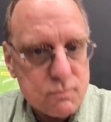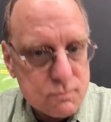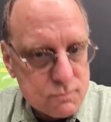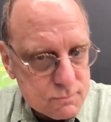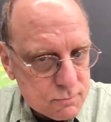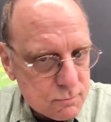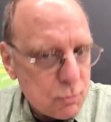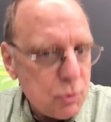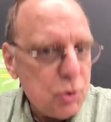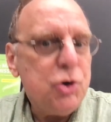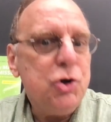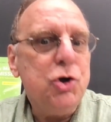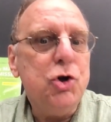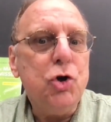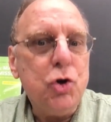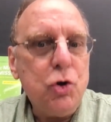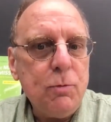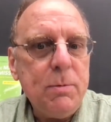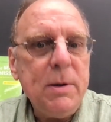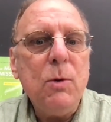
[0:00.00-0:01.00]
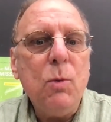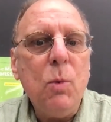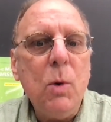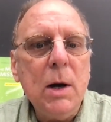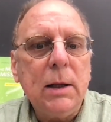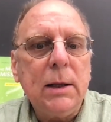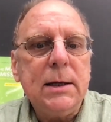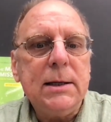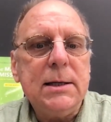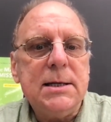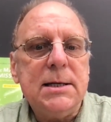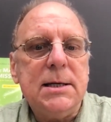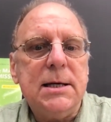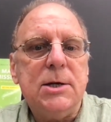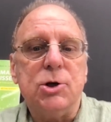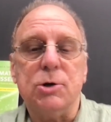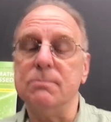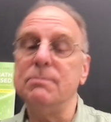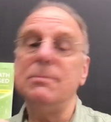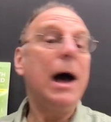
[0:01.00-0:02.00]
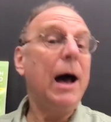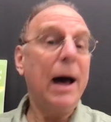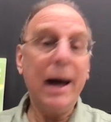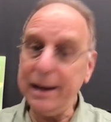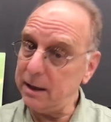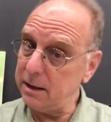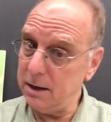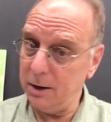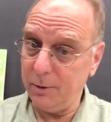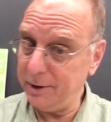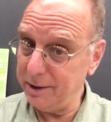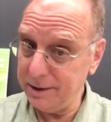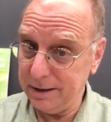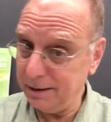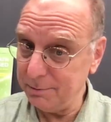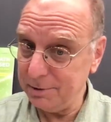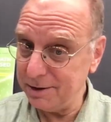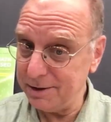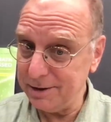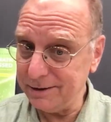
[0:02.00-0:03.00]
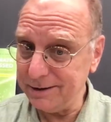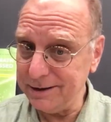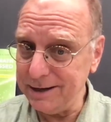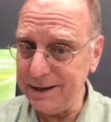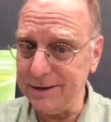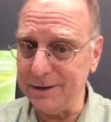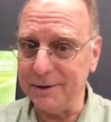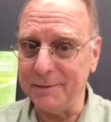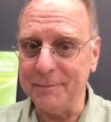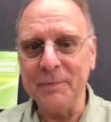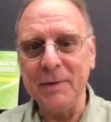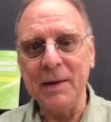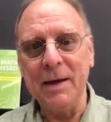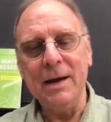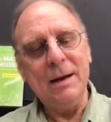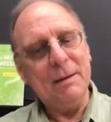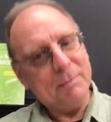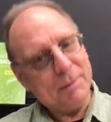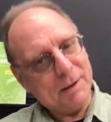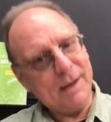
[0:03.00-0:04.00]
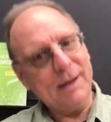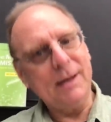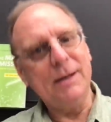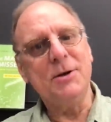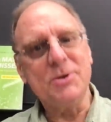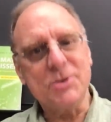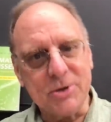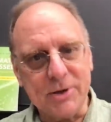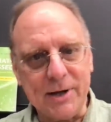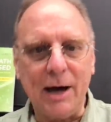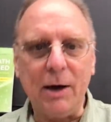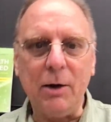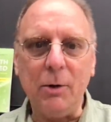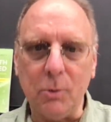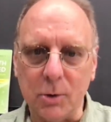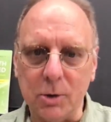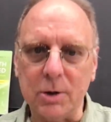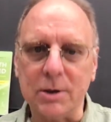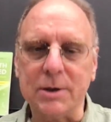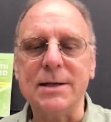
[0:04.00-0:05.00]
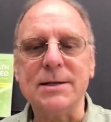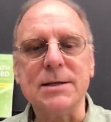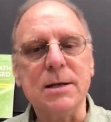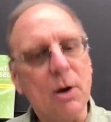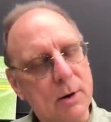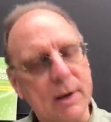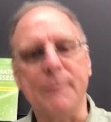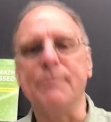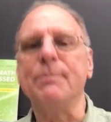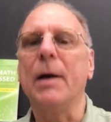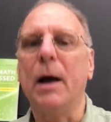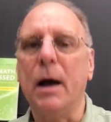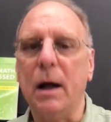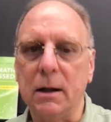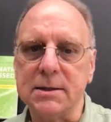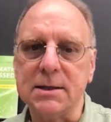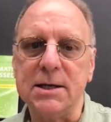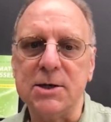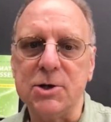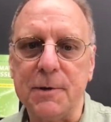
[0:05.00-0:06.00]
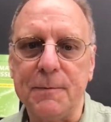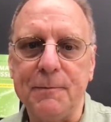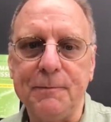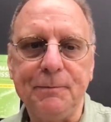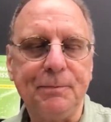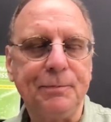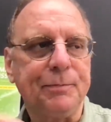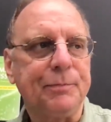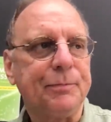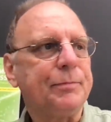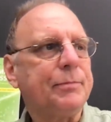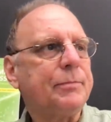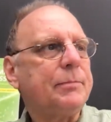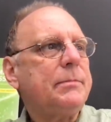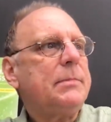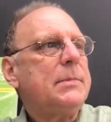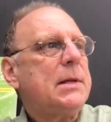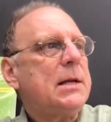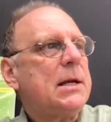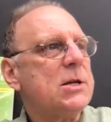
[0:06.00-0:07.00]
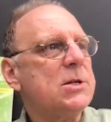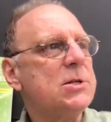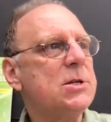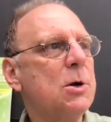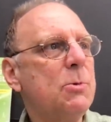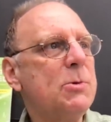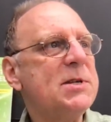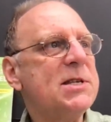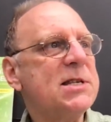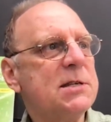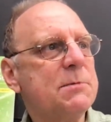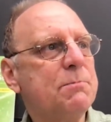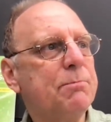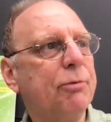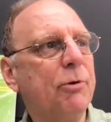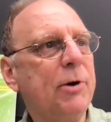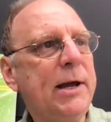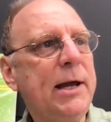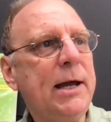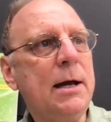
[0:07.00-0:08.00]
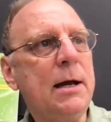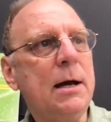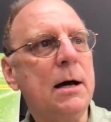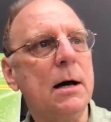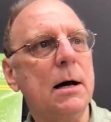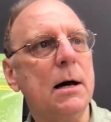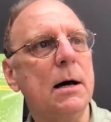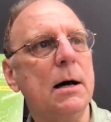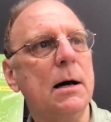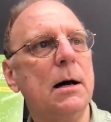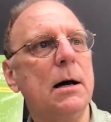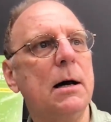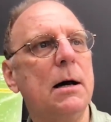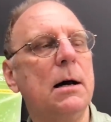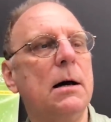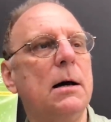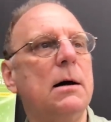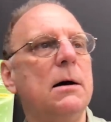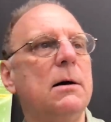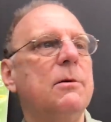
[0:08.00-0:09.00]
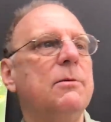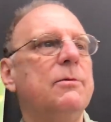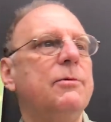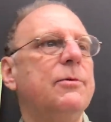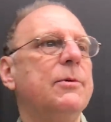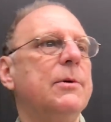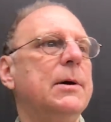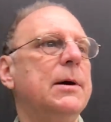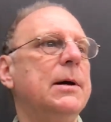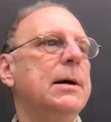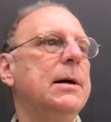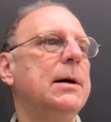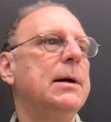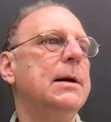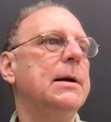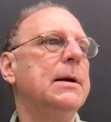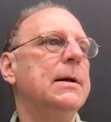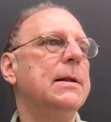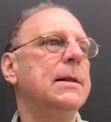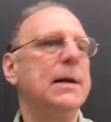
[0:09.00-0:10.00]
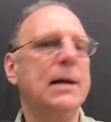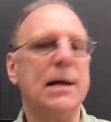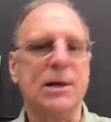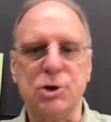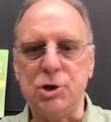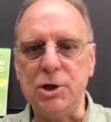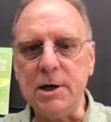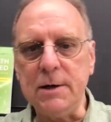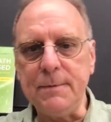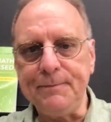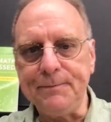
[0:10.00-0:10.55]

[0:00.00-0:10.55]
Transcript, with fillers: would you be willing to teach him? I didn't know any number theory either, but I understood how it worked. And I said, okay, I'll teach him." So it was spring of the next year,